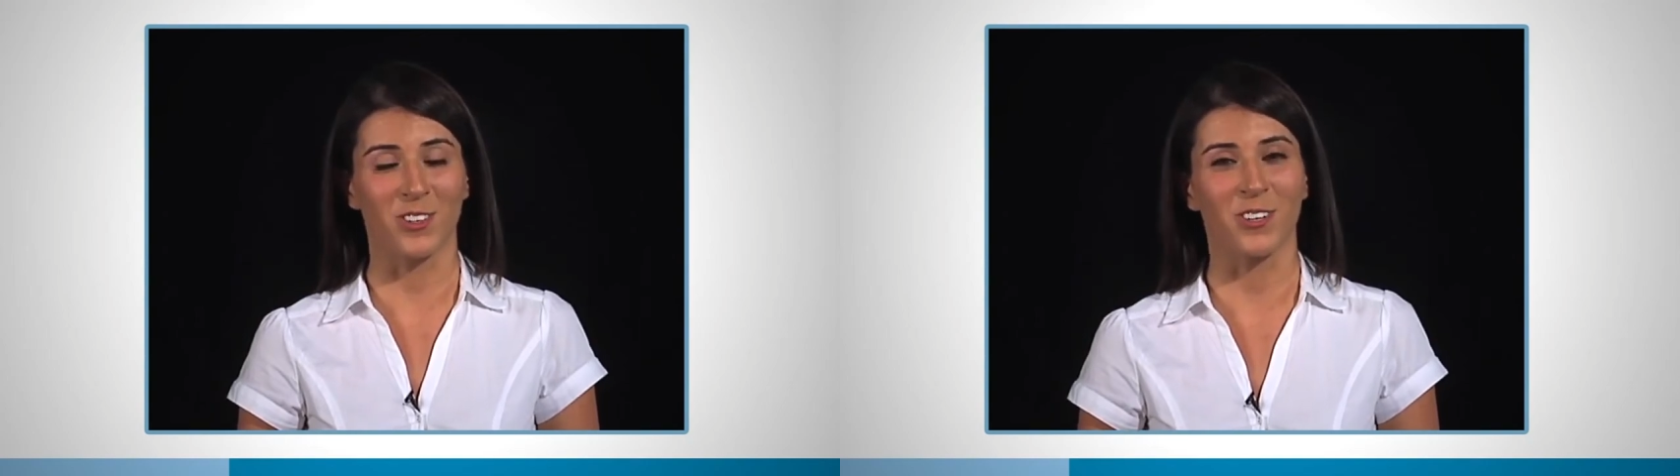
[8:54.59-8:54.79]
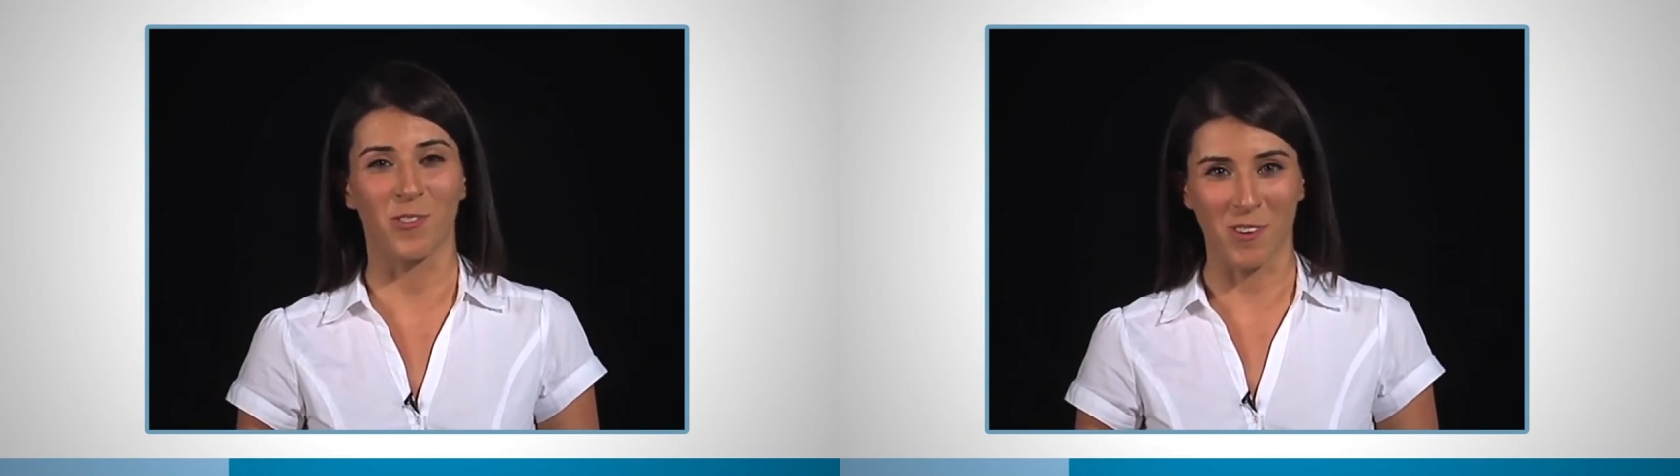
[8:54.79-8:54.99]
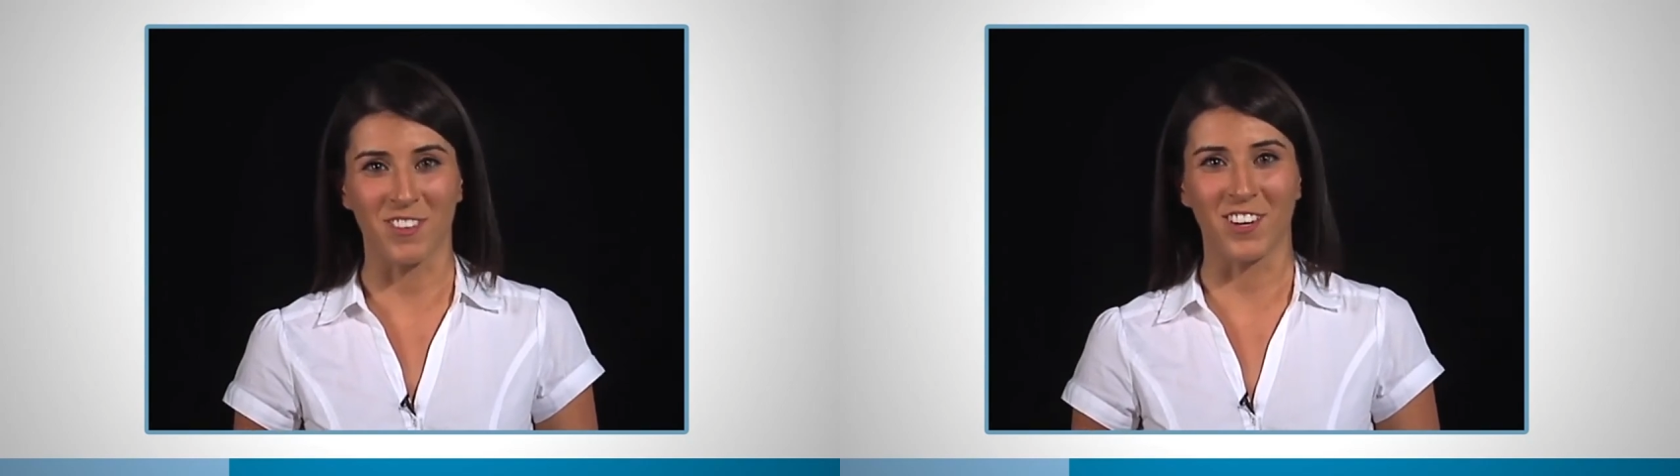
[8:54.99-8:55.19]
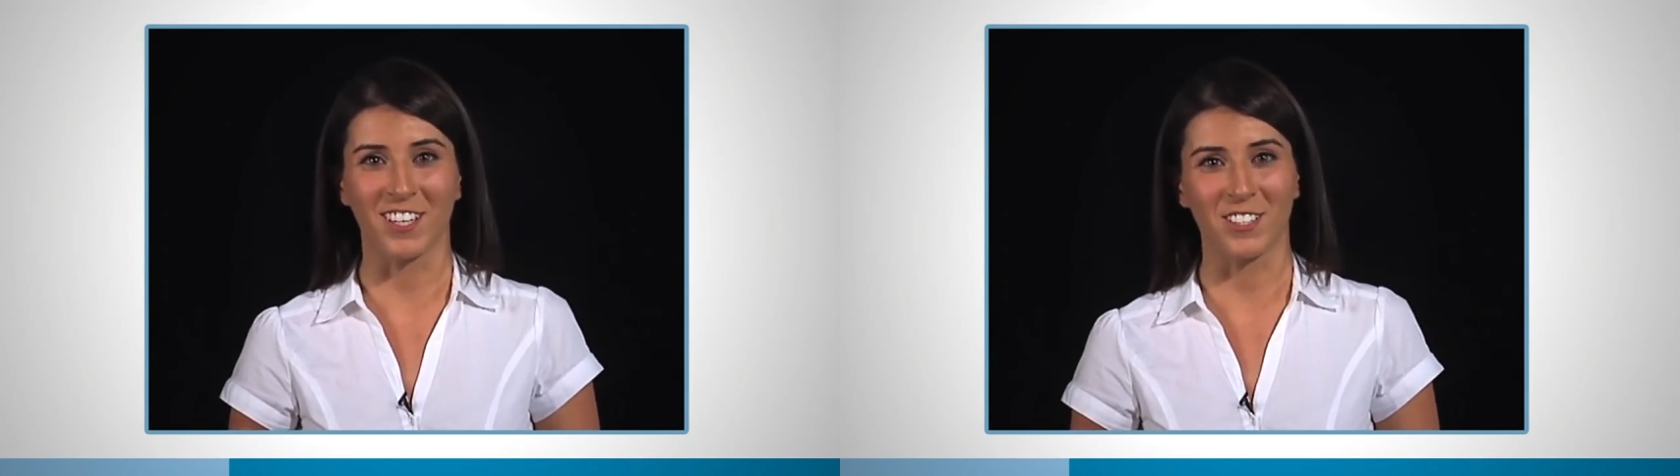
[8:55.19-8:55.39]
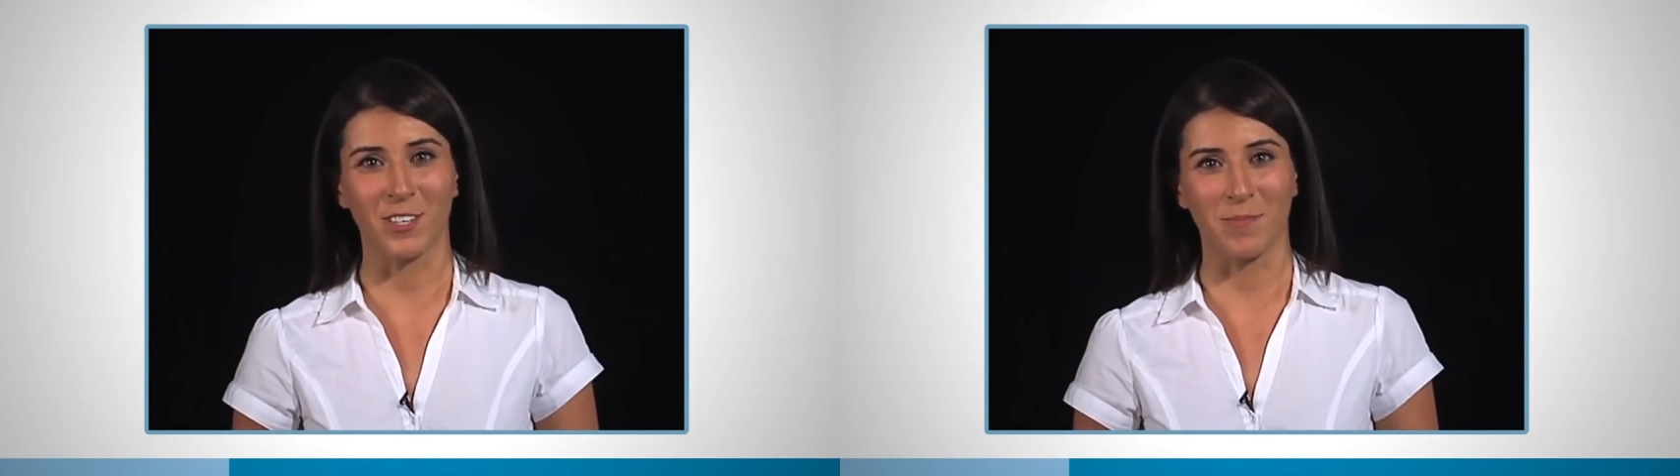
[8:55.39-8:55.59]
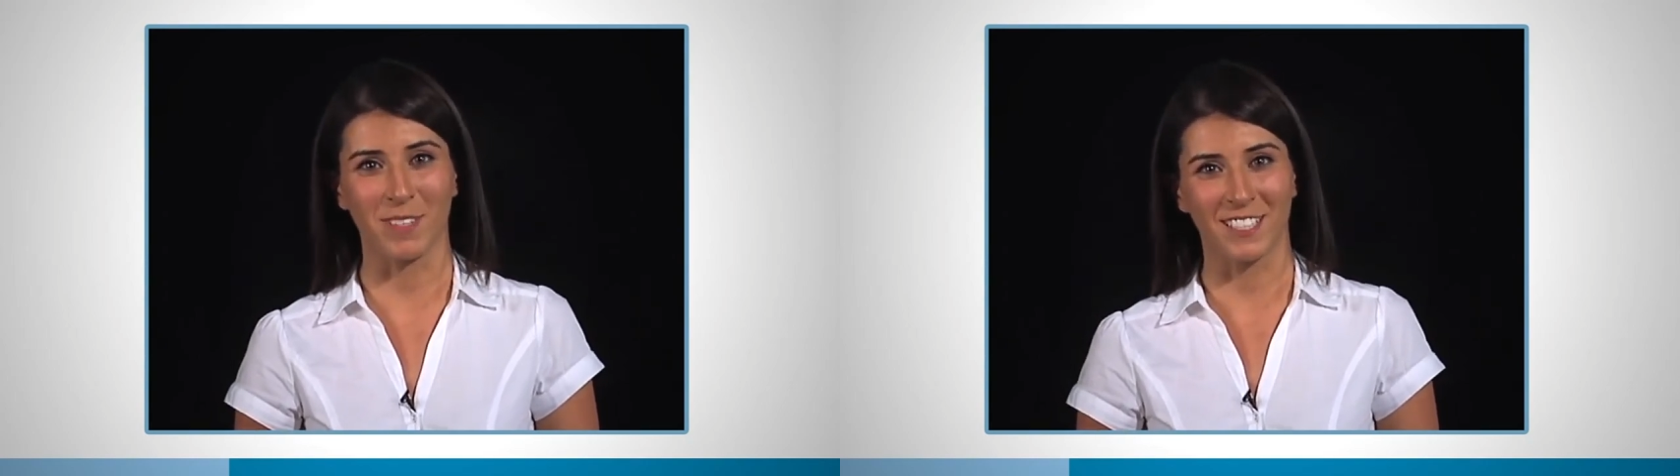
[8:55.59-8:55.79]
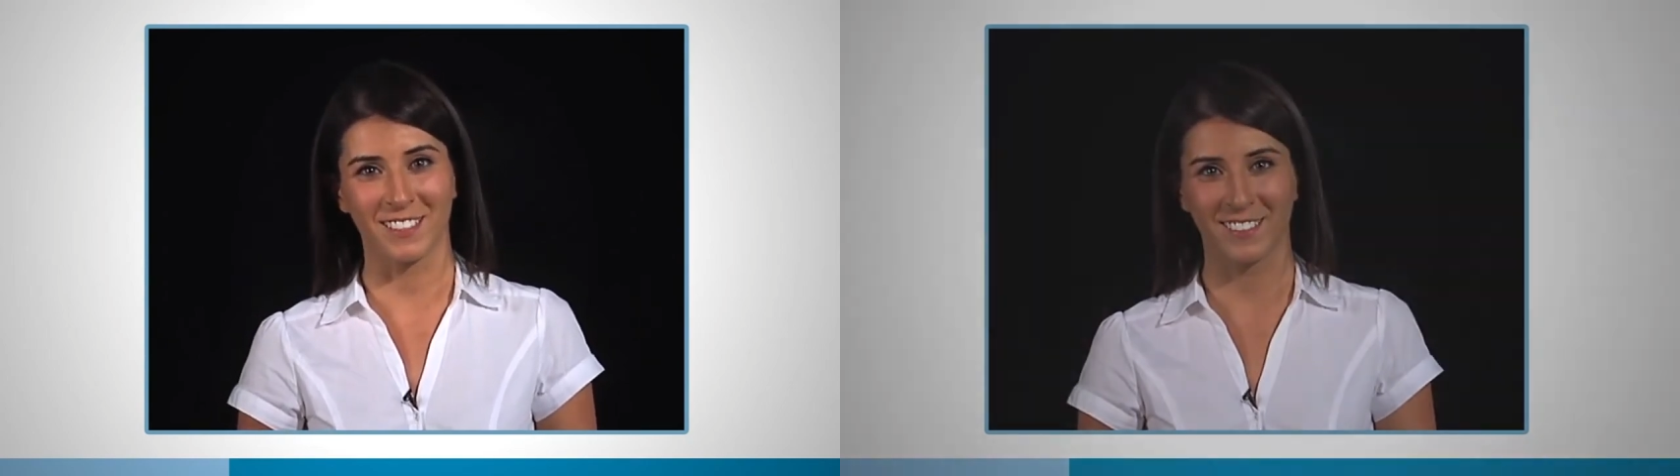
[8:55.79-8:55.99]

during your orthodontic treatment.